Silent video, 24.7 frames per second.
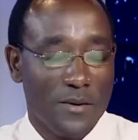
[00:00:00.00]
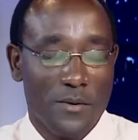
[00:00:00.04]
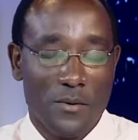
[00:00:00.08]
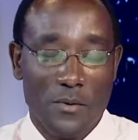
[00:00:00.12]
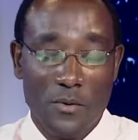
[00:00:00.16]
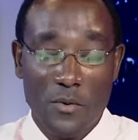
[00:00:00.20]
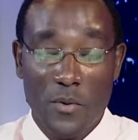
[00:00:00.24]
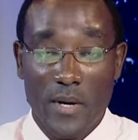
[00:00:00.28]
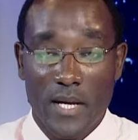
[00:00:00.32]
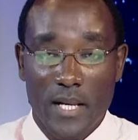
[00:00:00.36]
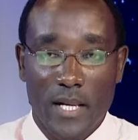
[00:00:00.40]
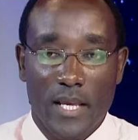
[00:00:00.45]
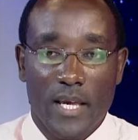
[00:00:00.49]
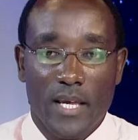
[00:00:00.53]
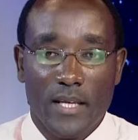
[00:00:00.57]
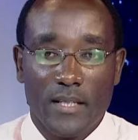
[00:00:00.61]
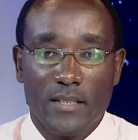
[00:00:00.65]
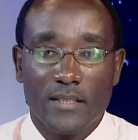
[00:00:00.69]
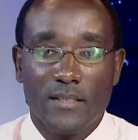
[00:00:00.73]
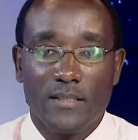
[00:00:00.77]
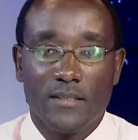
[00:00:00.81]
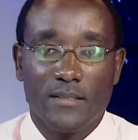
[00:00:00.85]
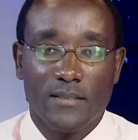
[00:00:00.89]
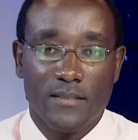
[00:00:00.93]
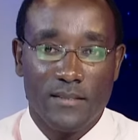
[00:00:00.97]
who were
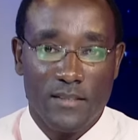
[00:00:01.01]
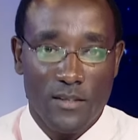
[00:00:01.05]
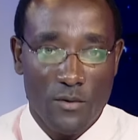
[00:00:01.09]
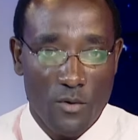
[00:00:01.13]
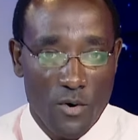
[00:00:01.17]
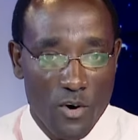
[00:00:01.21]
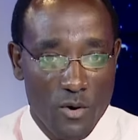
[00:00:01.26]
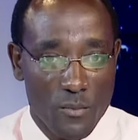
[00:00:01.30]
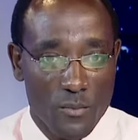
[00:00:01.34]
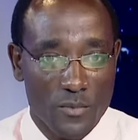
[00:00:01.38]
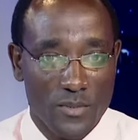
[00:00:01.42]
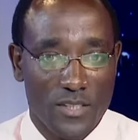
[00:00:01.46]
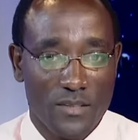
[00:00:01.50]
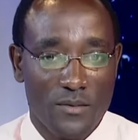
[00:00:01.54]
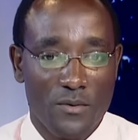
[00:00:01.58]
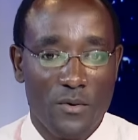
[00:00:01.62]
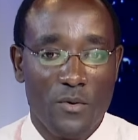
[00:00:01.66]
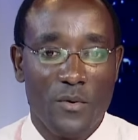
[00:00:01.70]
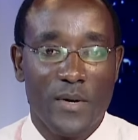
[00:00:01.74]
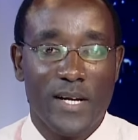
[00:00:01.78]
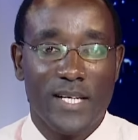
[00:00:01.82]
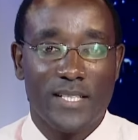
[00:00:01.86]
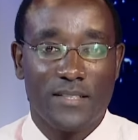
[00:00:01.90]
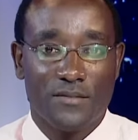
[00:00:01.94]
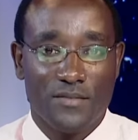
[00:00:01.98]
dewormed,
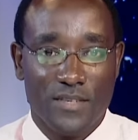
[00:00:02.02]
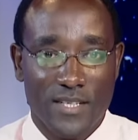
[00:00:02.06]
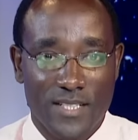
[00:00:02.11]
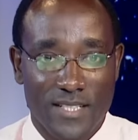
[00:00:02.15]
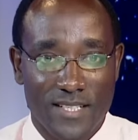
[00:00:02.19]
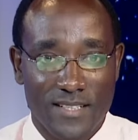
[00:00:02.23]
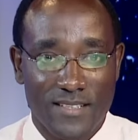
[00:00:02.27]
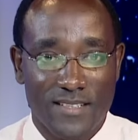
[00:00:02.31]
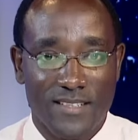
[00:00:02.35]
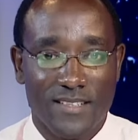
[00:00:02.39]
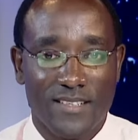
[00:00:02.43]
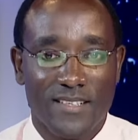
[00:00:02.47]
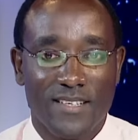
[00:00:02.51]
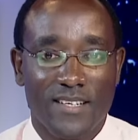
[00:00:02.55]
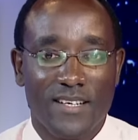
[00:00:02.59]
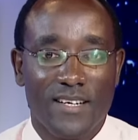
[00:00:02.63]
who were treated.